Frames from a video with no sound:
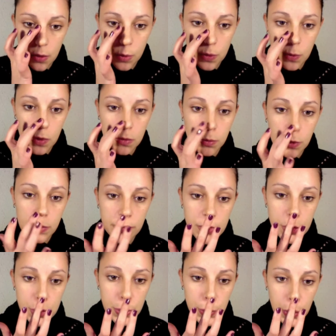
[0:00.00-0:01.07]
we will move
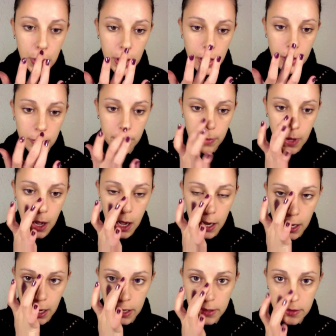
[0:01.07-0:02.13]
to the
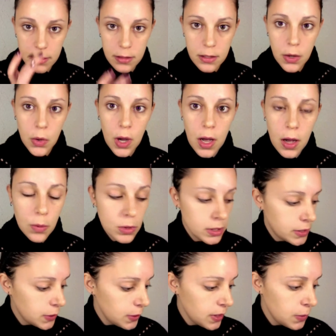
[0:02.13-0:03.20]
highlights. I will
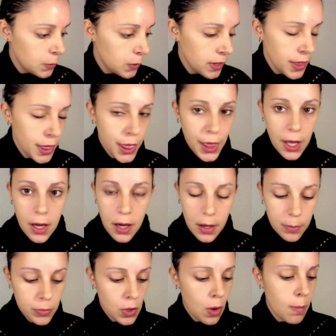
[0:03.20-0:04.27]
do it with
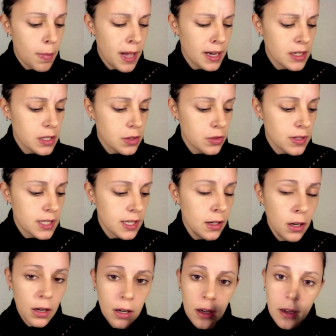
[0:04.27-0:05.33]
compact
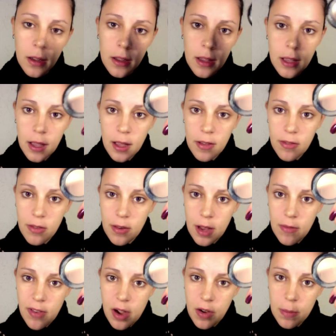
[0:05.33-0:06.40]
concealer and in a
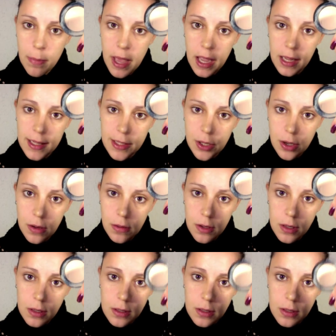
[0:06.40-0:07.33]
very pale tone.